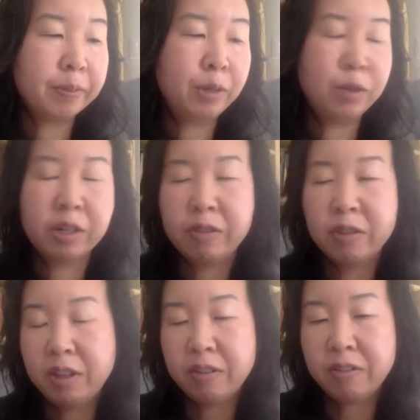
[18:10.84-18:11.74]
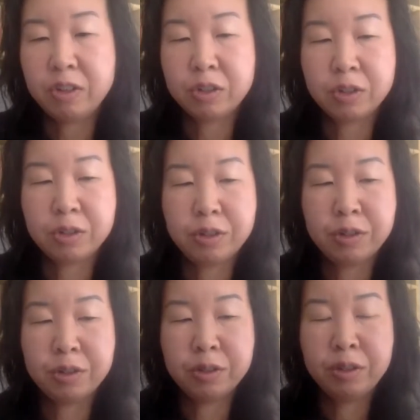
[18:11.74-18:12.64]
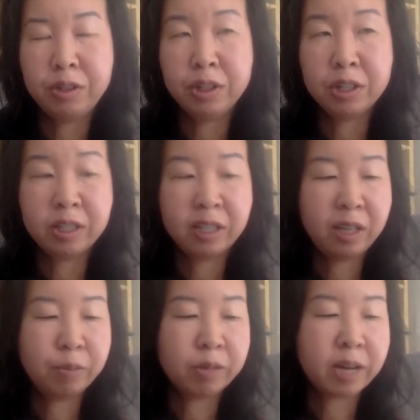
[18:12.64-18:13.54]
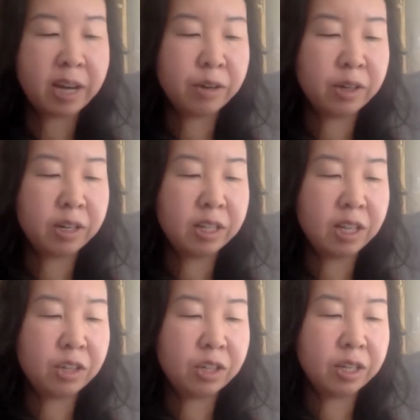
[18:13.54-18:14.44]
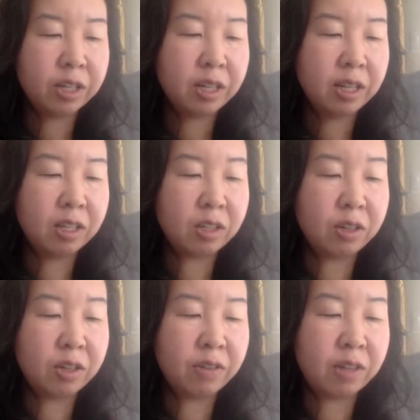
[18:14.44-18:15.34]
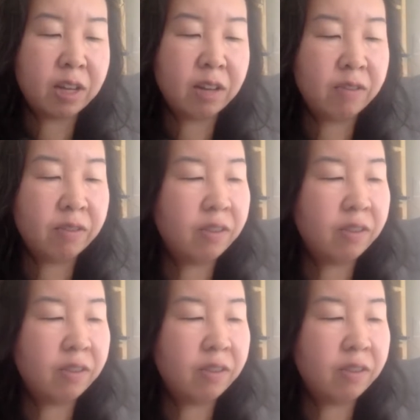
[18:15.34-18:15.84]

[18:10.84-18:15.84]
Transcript: who worked for the official New York City Pride organization. And so I have a lot of